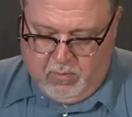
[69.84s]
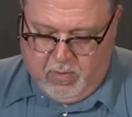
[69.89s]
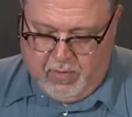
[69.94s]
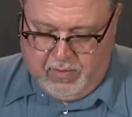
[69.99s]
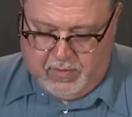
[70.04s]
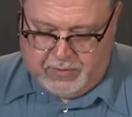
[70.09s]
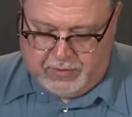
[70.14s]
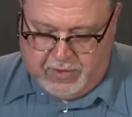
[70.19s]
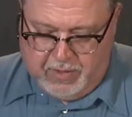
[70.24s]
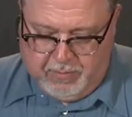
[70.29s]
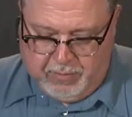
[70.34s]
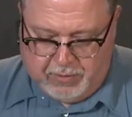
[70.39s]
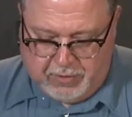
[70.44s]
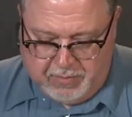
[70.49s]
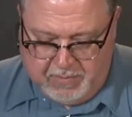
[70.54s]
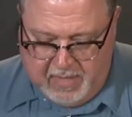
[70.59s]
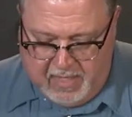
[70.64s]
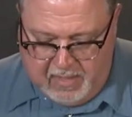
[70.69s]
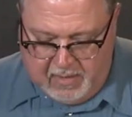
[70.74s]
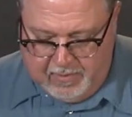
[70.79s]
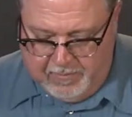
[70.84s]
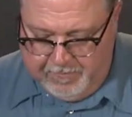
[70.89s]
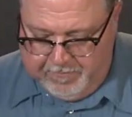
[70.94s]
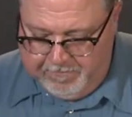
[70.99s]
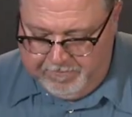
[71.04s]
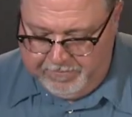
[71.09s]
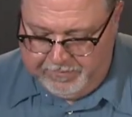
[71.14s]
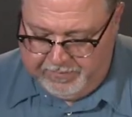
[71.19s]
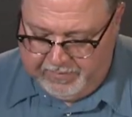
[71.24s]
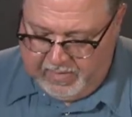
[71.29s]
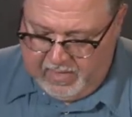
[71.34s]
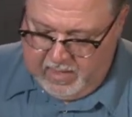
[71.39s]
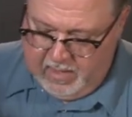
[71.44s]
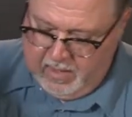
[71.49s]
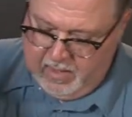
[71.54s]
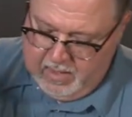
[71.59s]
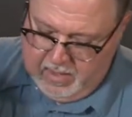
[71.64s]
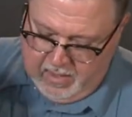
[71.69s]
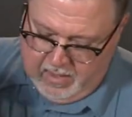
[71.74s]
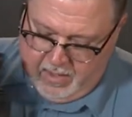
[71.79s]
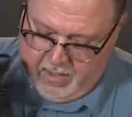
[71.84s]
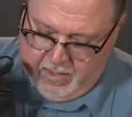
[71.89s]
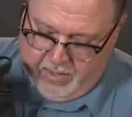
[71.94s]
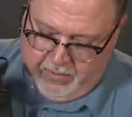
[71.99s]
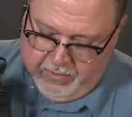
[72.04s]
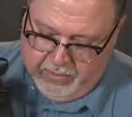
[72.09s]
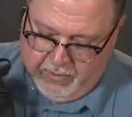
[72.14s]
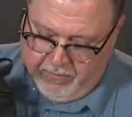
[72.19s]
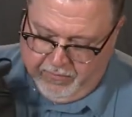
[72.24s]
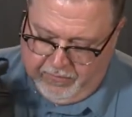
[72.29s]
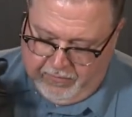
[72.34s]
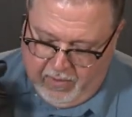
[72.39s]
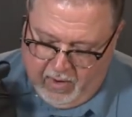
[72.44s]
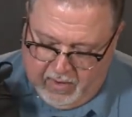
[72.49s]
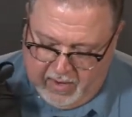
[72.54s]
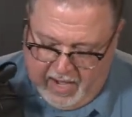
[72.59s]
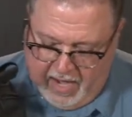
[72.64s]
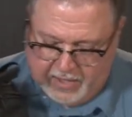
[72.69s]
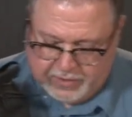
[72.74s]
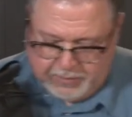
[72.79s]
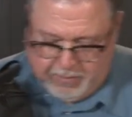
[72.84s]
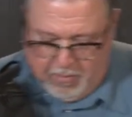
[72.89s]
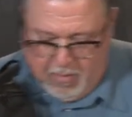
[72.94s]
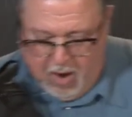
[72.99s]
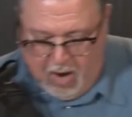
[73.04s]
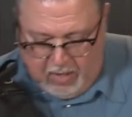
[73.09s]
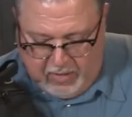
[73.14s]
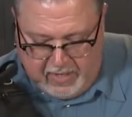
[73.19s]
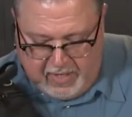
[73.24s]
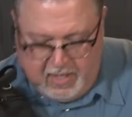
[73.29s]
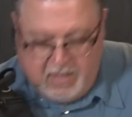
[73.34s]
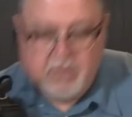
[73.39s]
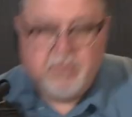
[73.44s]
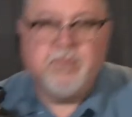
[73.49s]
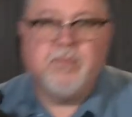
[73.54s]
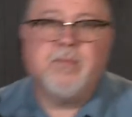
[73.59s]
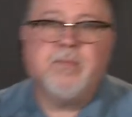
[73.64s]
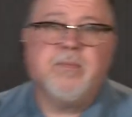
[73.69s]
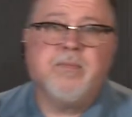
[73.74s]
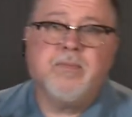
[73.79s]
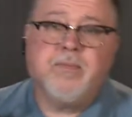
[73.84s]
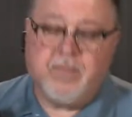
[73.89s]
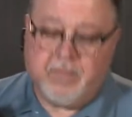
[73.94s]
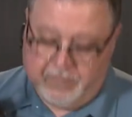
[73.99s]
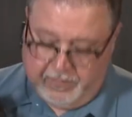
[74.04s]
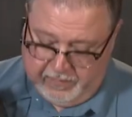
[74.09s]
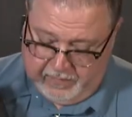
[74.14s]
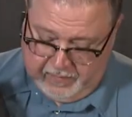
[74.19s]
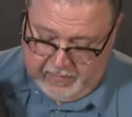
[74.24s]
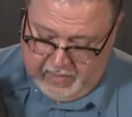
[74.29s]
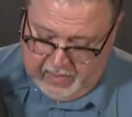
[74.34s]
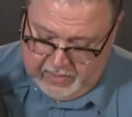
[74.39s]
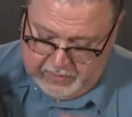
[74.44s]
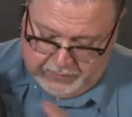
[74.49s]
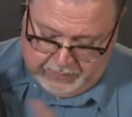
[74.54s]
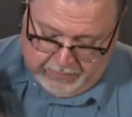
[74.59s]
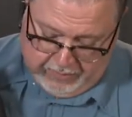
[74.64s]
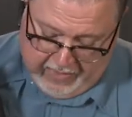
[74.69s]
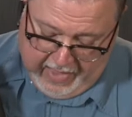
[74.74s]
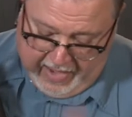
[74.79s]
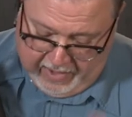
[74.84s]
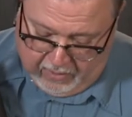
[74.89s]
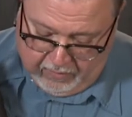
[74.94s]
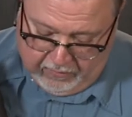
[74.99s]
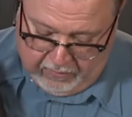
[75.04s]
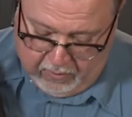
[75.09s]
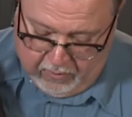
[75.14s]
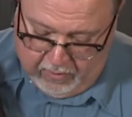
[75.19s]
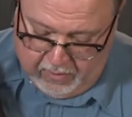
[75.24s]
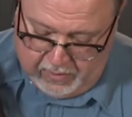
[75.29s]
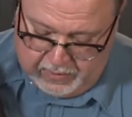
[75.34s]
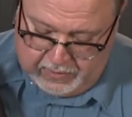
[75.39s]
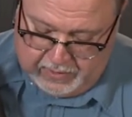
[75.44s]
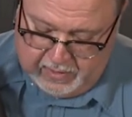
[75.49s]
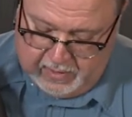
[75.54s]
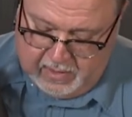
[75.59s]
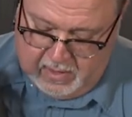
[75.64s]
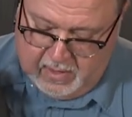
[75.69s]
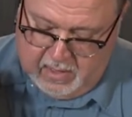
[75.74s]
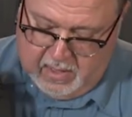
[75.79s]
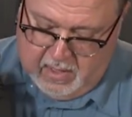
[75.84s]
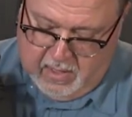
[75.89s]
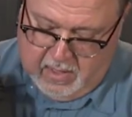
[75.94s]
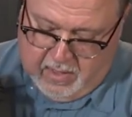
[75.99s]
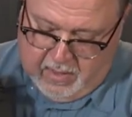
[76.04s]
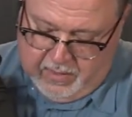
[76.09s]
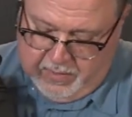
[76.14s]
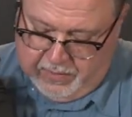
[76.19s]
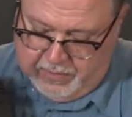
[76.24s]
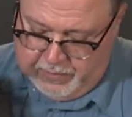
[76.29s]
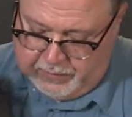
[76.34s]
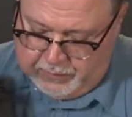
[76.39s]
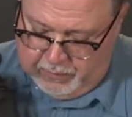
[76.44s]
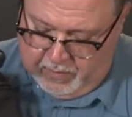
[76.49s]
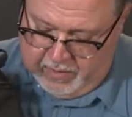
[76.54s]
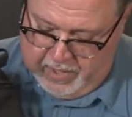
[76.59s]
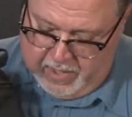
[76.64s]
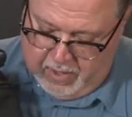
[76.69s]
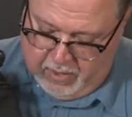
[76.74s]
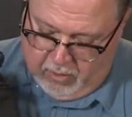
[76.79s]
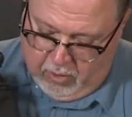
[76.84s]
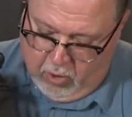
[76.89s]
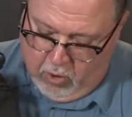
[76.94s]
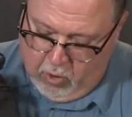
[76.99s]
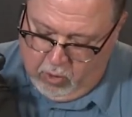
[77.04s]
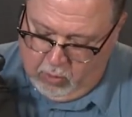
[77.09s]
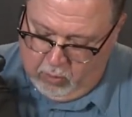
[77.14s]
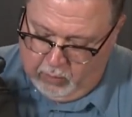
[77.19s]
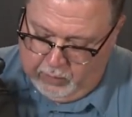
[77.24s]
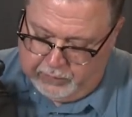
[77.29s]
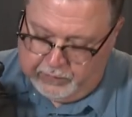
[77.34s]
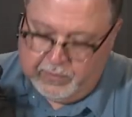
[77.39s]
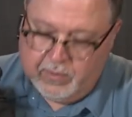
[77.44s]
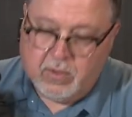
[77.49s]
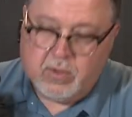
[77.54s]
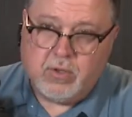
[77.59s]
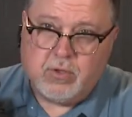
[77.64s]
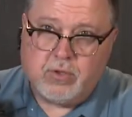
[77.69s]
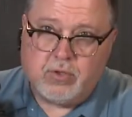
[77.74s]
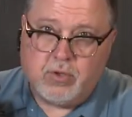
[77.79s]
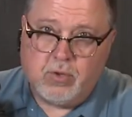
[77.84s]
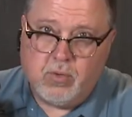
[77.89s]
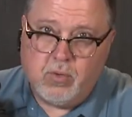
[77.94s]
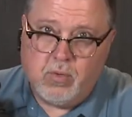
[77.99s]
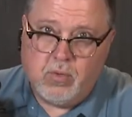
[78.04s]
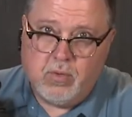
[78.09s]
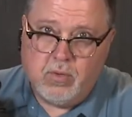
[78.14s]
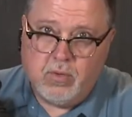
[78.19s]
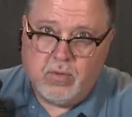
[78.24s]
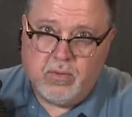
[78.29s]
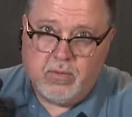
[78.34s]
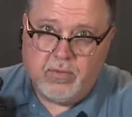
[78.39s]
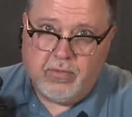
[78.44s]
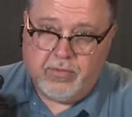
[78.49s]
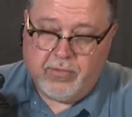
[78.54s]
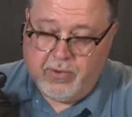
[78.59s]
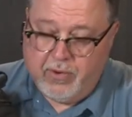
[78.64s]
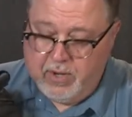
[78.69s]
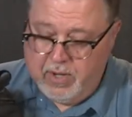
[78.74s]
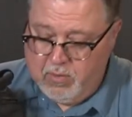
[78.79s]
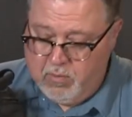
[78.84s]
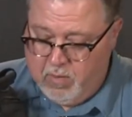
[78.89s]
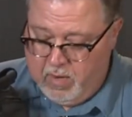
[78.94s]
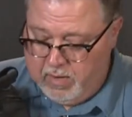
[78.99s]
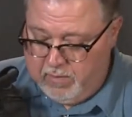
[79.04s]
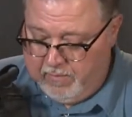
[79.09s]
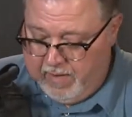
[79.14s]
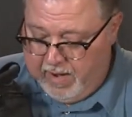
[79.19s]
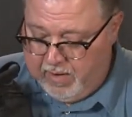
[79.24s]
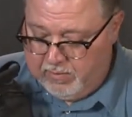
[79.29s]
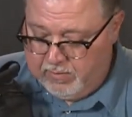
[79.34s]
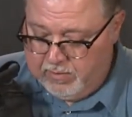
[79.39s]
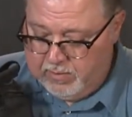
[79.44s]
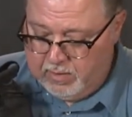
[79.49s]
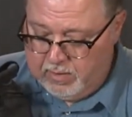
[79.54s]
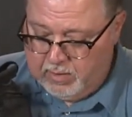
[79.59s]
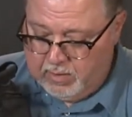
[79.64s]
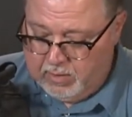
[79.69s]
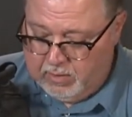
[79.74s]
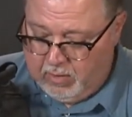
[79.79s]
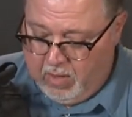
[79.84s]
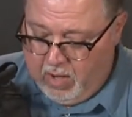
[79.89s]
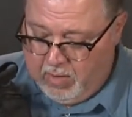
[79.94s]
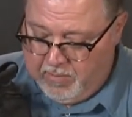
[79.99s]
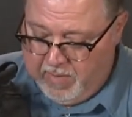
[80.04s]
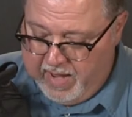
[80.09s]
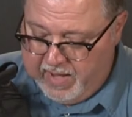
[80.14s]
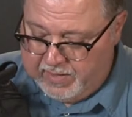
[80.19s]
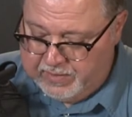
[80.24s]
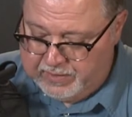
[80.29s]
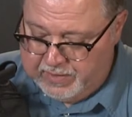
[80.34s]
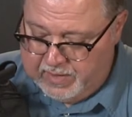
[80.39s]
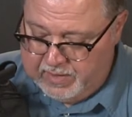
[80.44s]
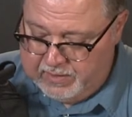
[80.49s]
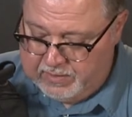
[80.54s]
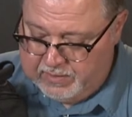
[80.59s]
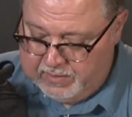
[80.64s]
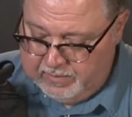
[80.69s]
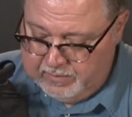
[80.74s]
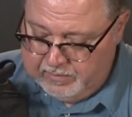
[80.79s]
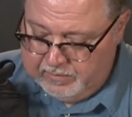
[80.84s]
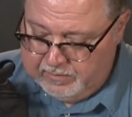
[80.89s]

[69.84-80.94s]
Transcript: where the zippers meet. The front has Molly. It's black, of course. This one here holds two 31 round Glock magazines